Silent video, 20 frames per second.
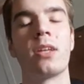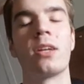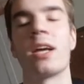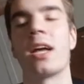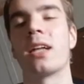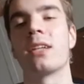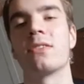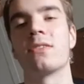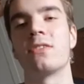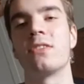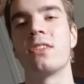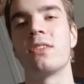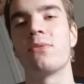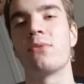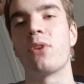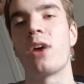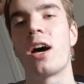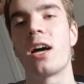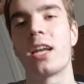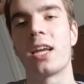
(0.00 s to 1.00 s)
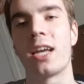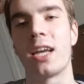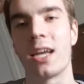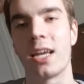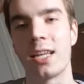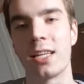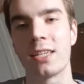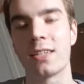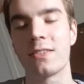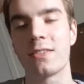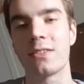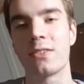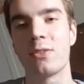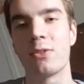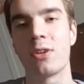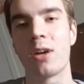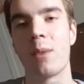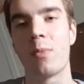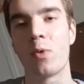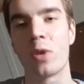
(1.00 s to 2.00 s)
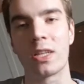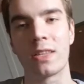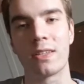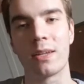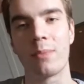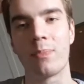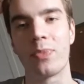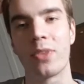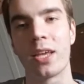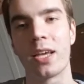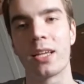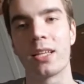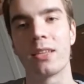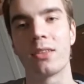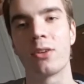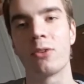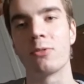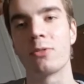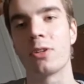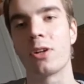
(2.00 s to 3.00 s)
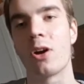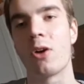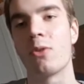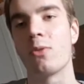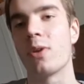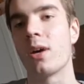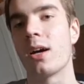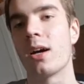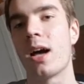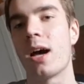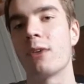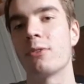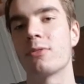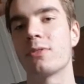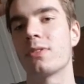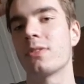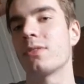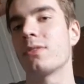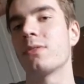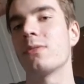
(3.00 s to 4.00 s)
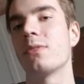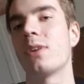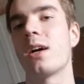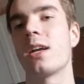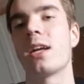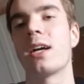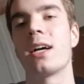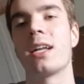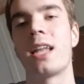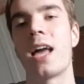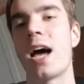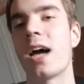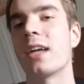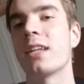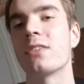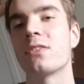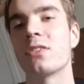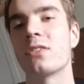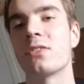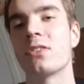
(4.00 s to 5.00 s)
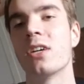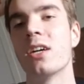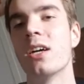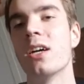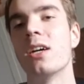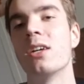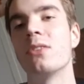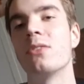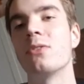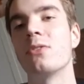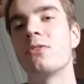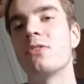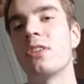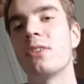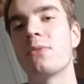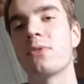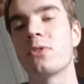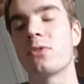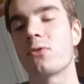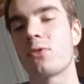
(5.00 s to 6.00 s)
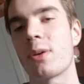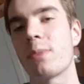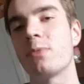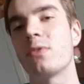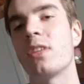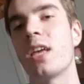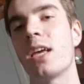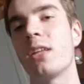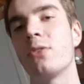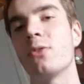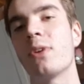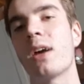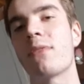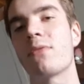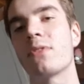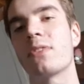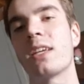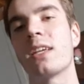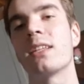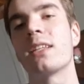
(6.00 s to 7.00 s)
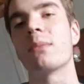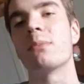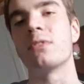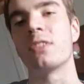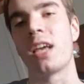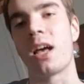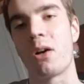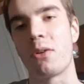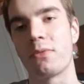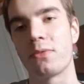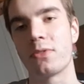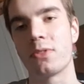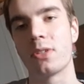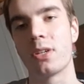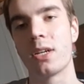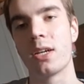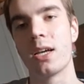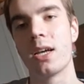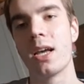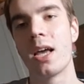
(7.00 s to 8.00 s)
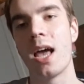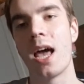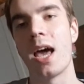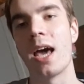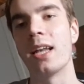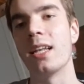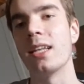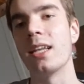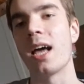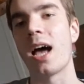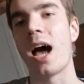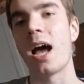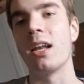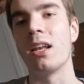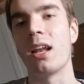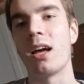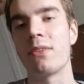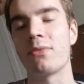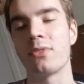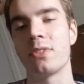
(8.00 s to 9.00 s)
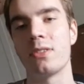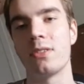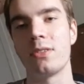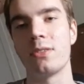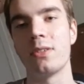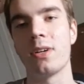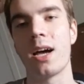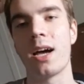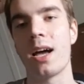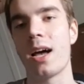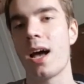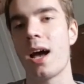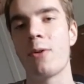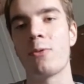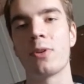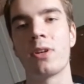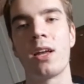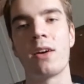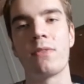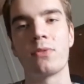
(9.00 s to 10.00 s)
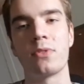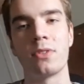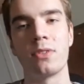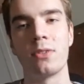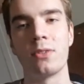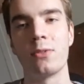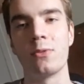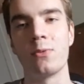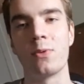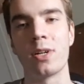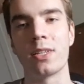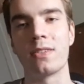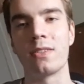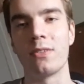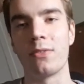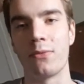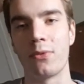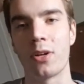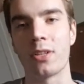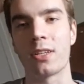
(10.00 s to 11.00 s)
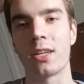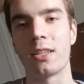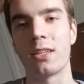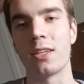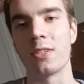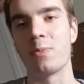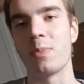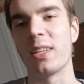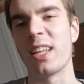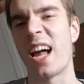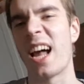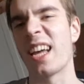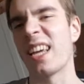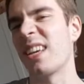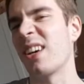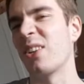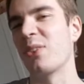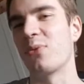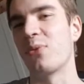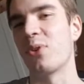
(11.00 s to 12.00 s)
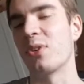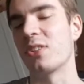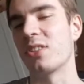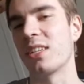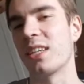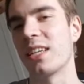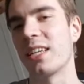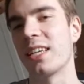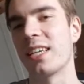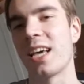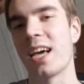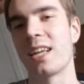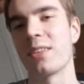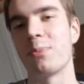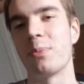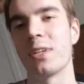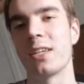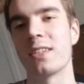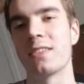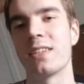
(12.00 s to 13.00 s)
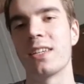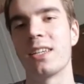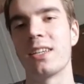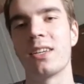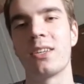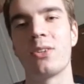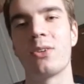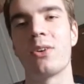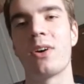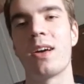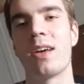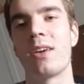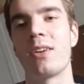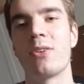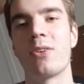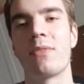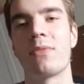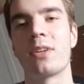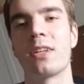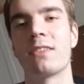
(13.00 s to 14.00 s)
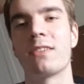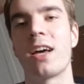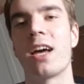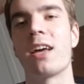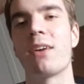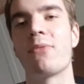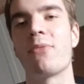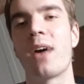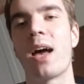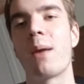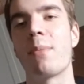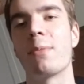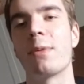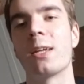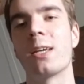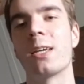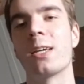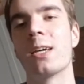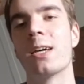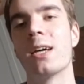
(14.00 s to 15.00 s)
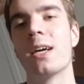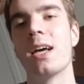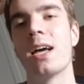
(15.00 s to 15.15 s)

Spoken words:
and see for other hitters to come with them. They don't go out to other alliances to seek for strips. They do everything themselves. And I would love to do what Vodka does, but I unfortunately can't, because you have an entire family